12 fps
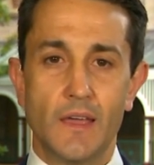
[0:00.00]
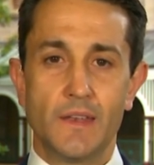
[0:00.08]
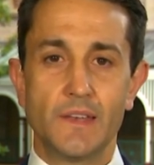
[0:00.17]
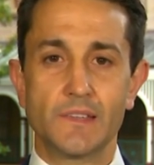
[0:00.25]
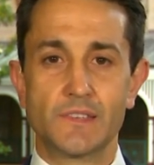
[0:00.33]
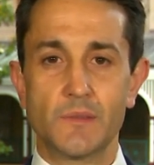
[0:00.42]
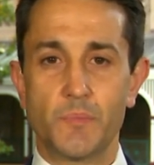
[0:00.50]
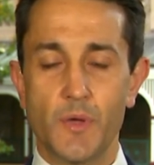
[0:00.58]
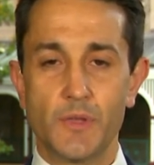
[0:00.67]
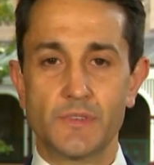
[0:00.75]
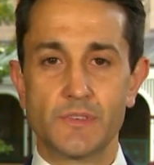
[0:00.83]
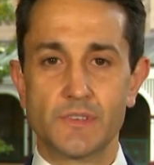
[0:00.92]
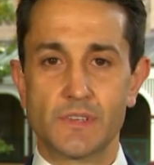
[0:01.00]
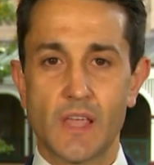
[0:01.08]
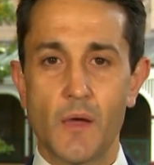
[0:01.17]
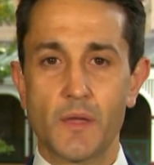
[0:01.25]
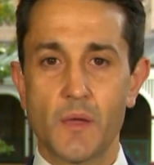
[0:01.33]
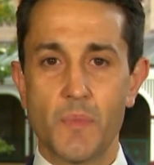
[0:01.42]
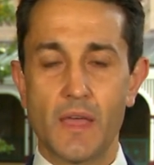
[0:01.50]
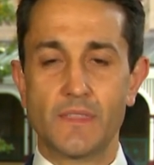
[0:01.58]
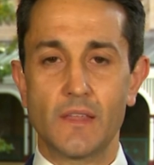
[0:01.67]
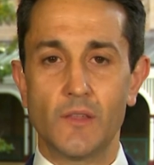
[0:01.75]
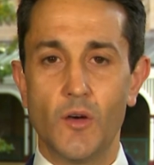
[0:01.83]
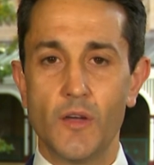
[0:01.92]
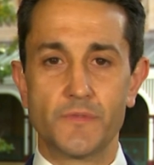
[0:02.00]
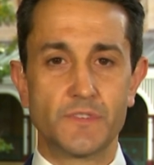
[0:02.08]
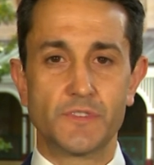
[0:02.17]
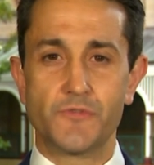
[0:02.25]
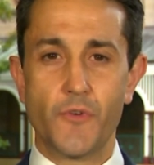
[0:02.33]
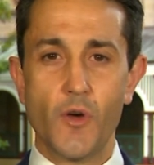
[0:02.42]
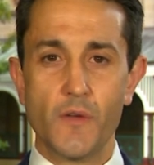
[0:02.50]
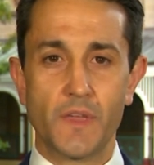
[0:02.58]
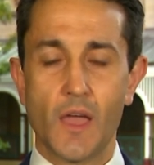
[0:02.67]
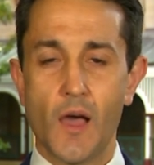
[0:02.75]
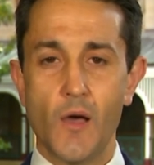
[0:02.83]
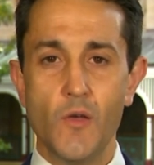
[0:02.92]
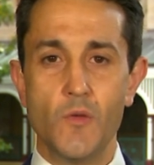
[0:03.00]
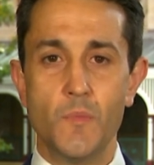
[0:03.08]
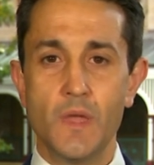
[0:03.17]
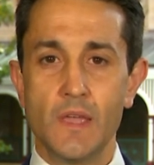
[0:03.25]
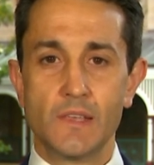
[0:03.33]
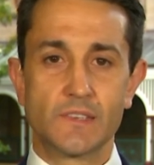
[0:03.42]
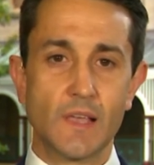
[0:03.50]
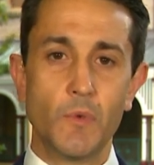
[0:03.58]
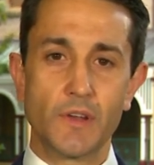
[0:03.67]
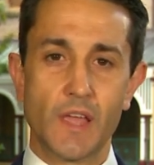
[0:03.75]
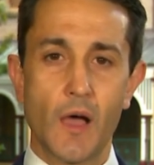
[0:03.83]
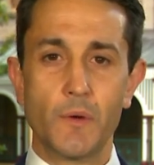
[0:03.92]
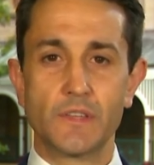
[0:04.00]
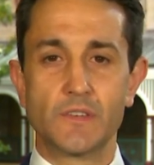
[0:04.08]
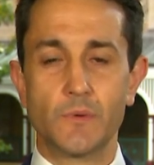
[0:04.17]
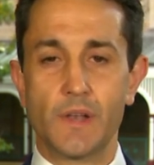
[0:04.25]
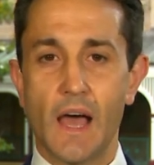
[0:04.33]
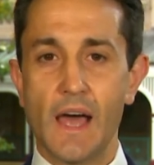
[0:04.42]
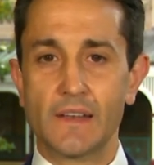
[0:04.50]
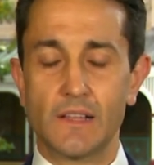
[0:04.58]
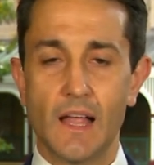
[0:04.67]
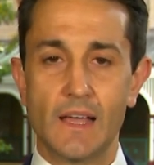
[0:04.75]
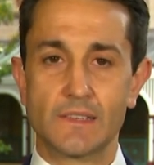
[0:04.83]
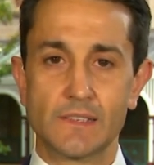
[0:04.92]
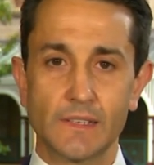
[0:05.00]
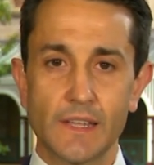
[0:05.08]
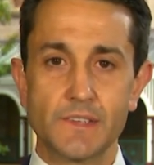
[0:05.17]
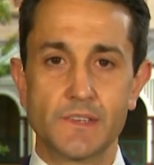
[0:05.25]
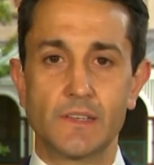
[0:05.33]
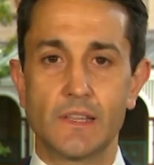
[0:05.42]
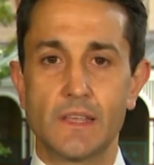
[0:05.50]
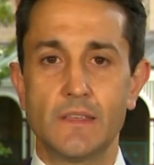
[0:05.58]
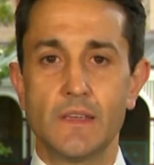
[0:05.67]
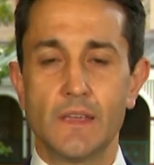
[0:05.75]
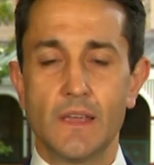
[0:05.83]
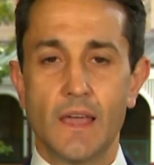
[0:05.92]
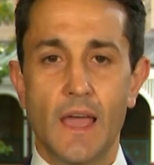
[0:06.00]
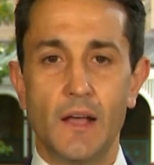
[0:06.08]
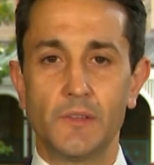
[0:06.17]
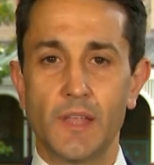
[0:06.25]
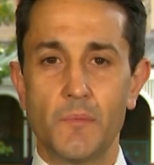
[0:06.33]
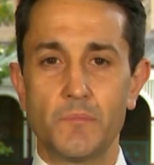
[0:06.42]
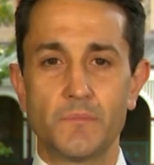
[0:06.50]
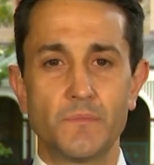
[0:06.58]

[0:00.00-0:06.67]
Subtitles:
an innocent person just going about their life, just driving home, someone going to an art class allegedly held up